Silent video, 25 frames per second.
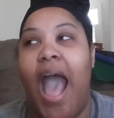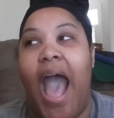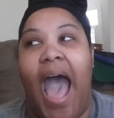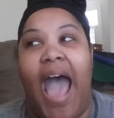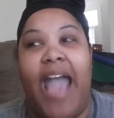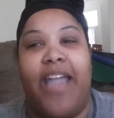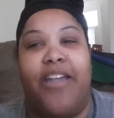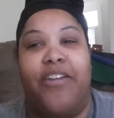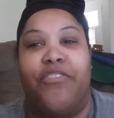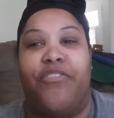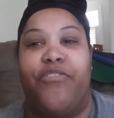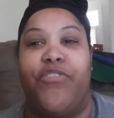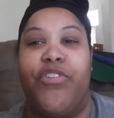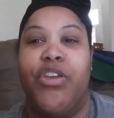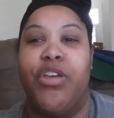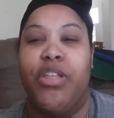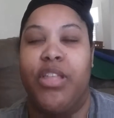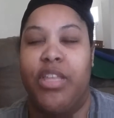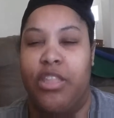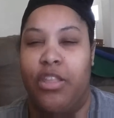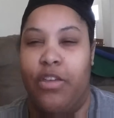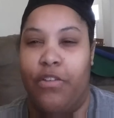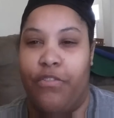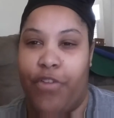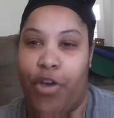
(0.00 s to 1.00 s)
I could feel
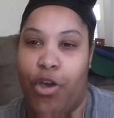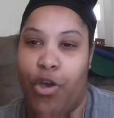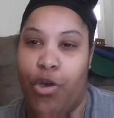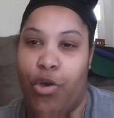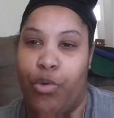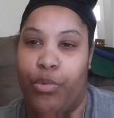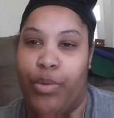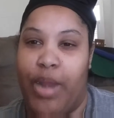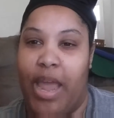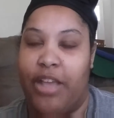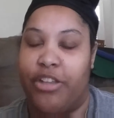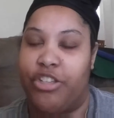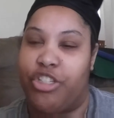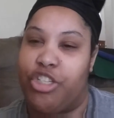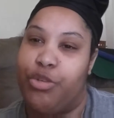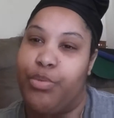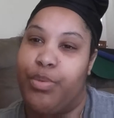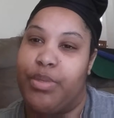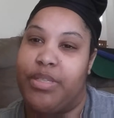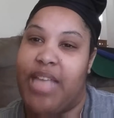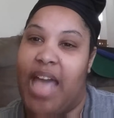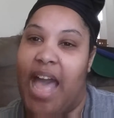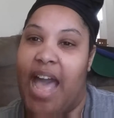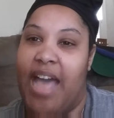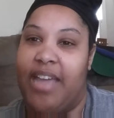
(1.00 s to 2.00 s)
in the phone how she
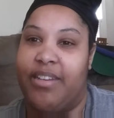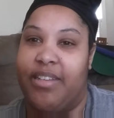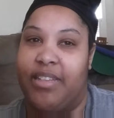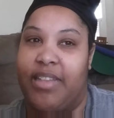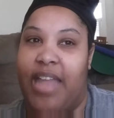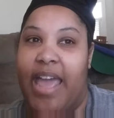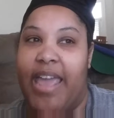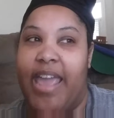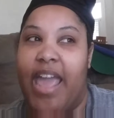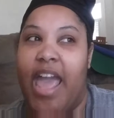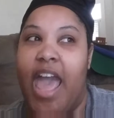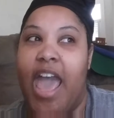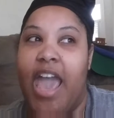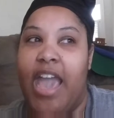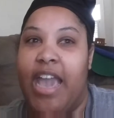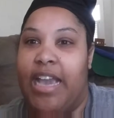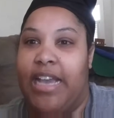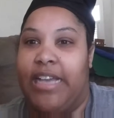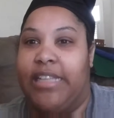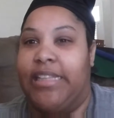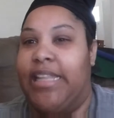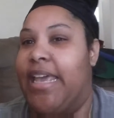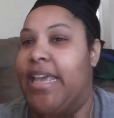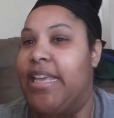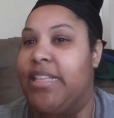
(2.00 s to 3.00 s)
was kind of like
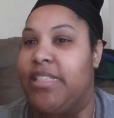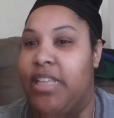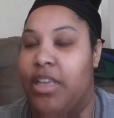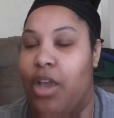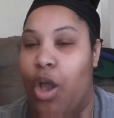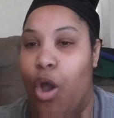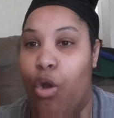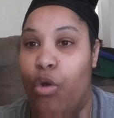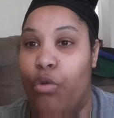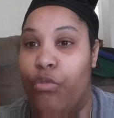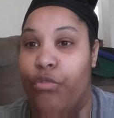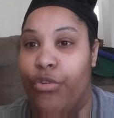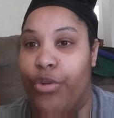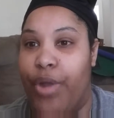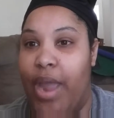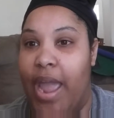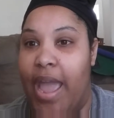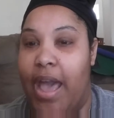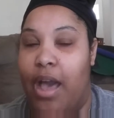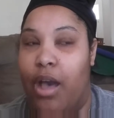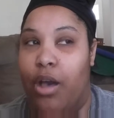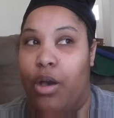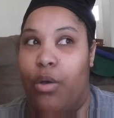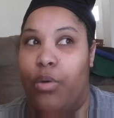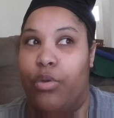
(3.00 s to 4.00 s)
glazing over
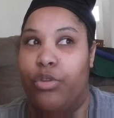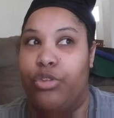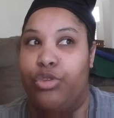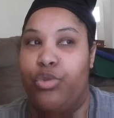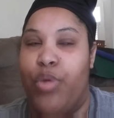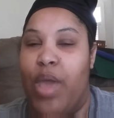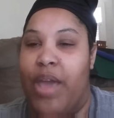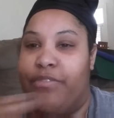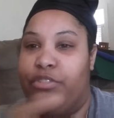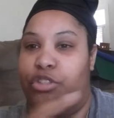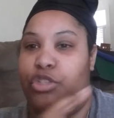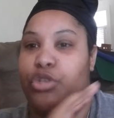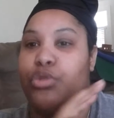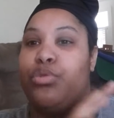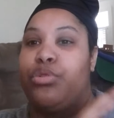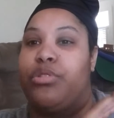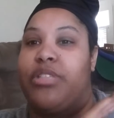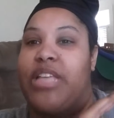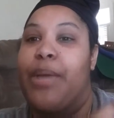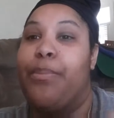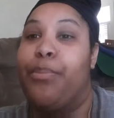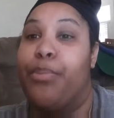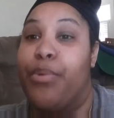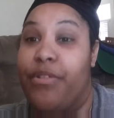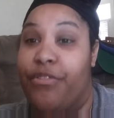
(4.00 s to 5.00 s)
how you have two
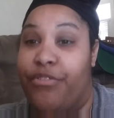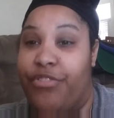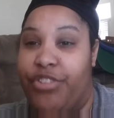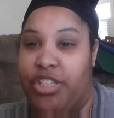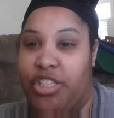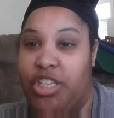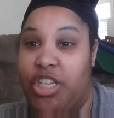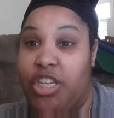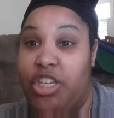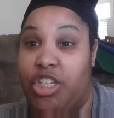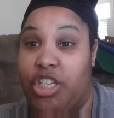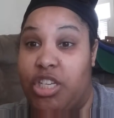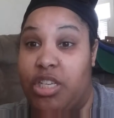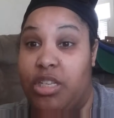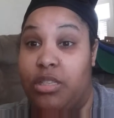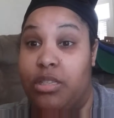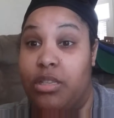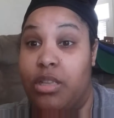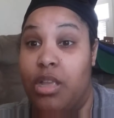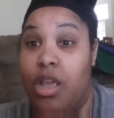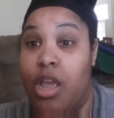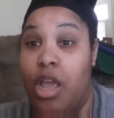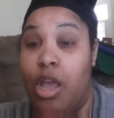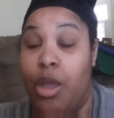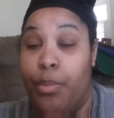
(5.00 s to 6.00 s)
separate physicians.